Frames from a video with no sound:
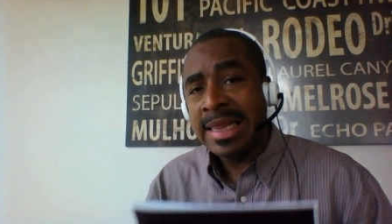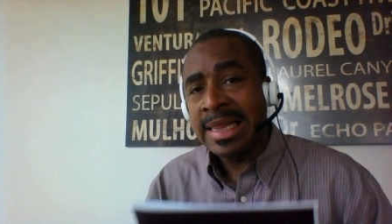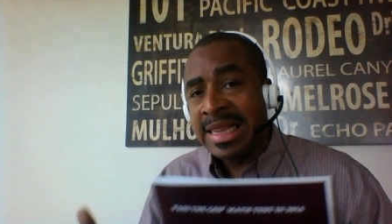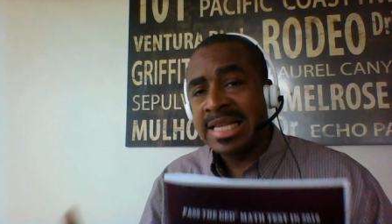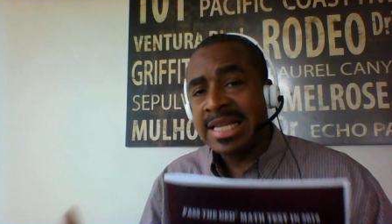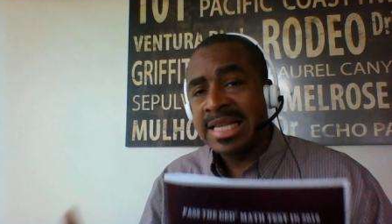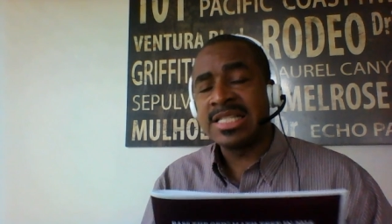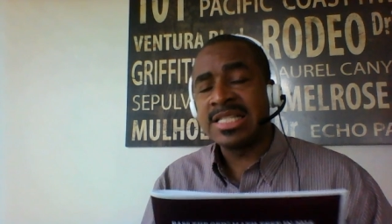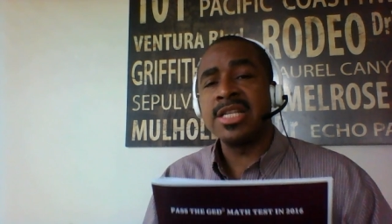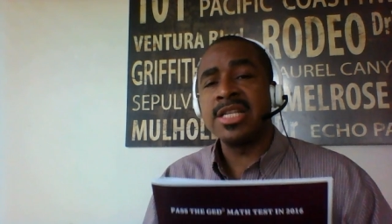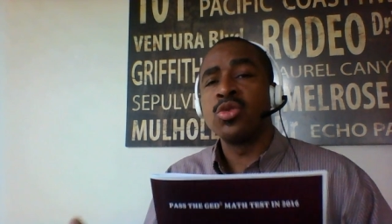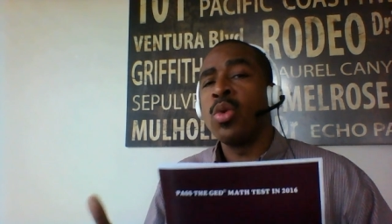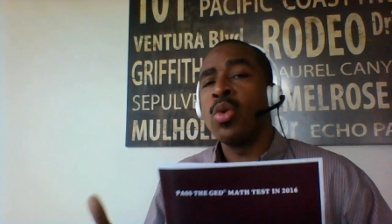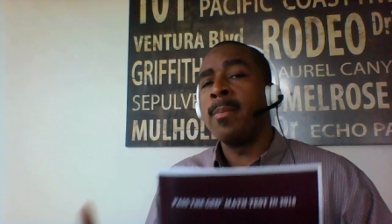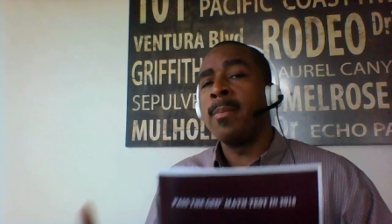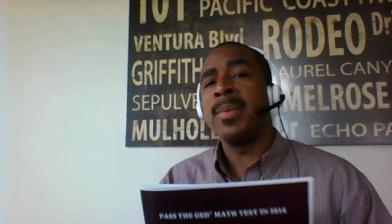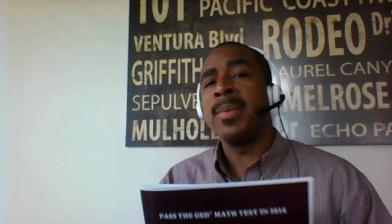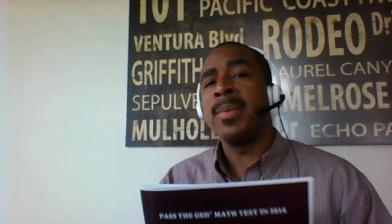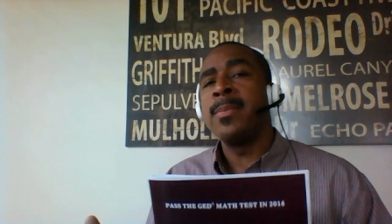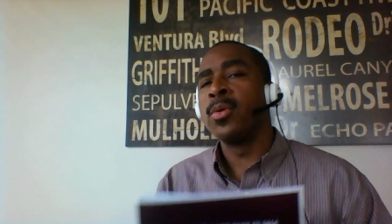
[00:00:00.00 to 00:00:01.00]
This is
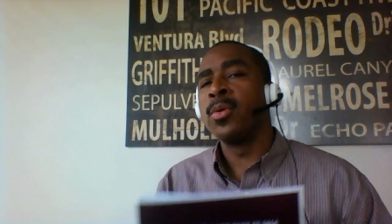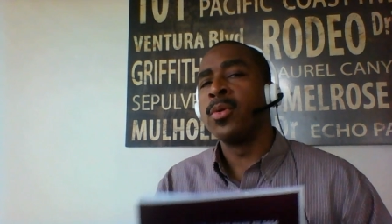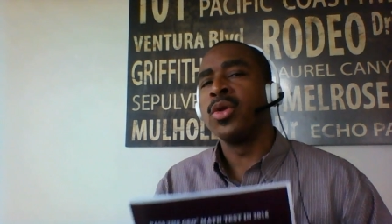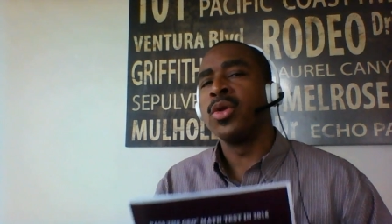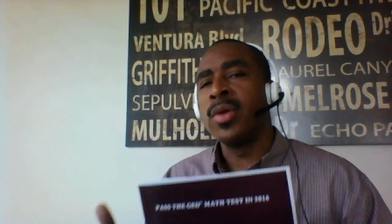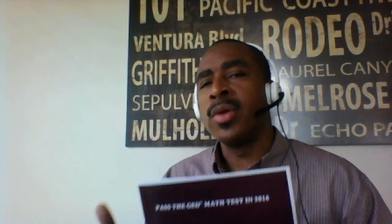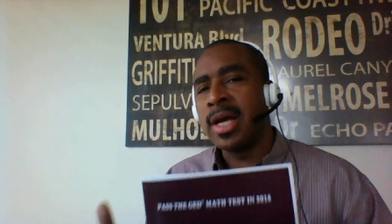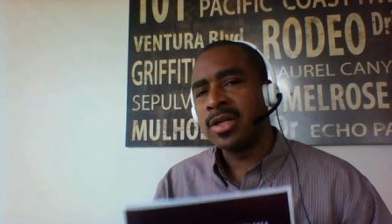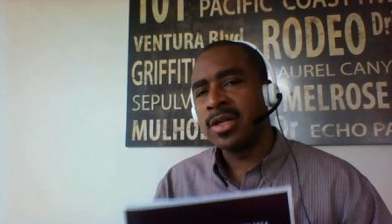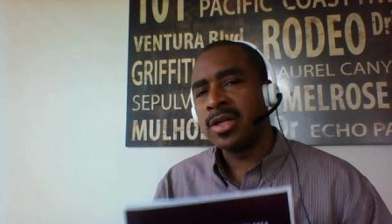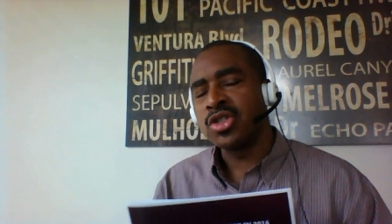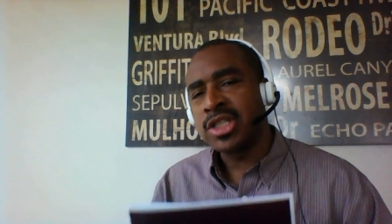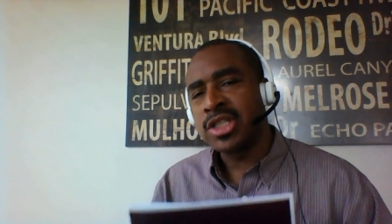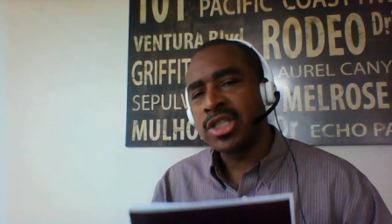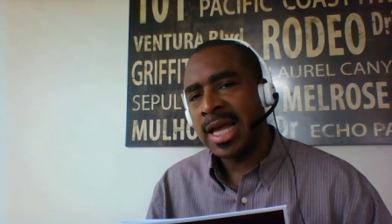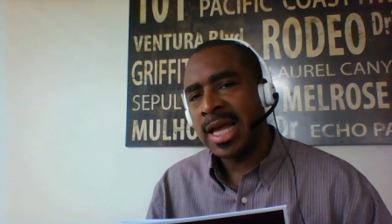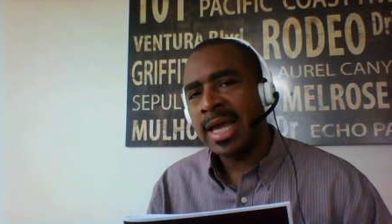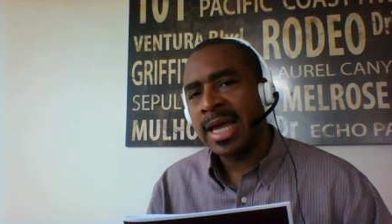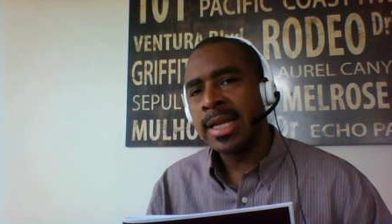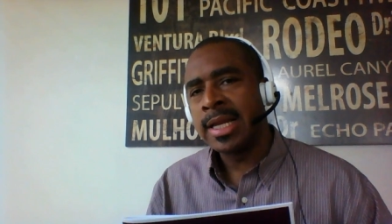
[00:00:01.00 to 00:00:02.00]
what people don't
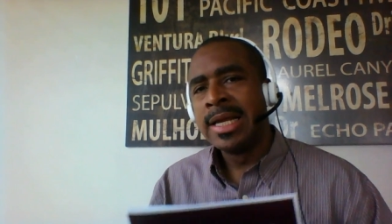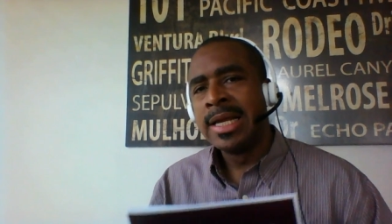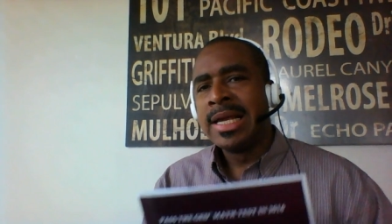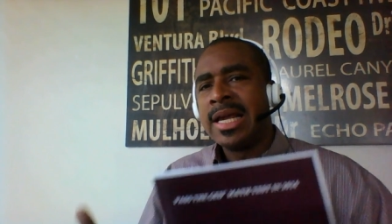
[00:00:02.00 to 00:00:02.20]
understand.